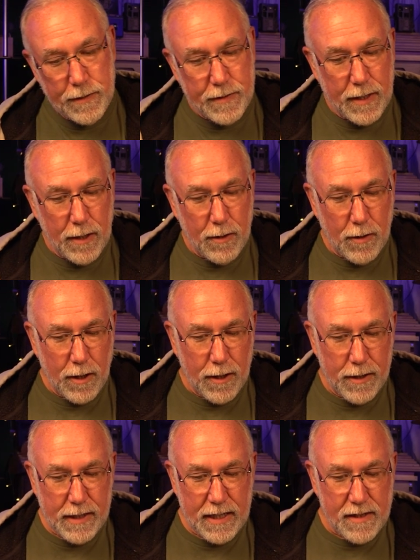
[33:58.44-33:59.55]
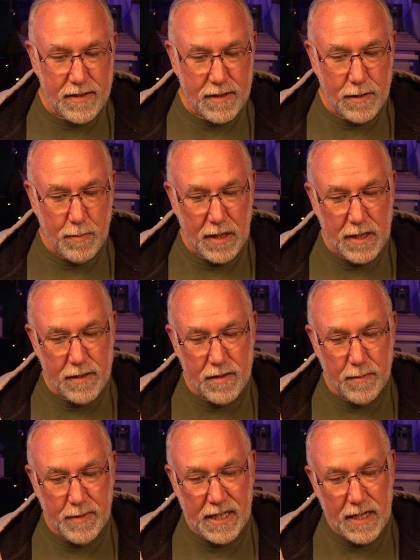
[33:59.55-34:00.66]
So all this, because
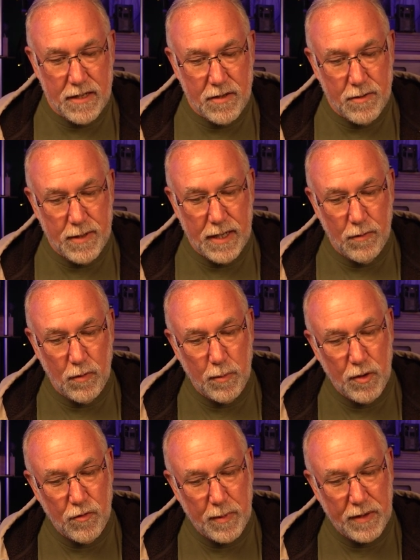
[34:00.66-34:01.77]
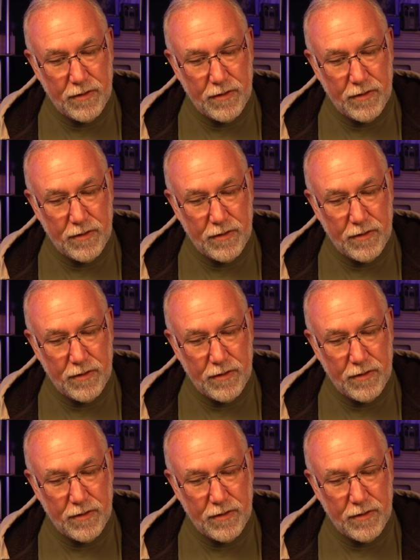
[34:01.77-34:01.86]
somebody asked, do I remove my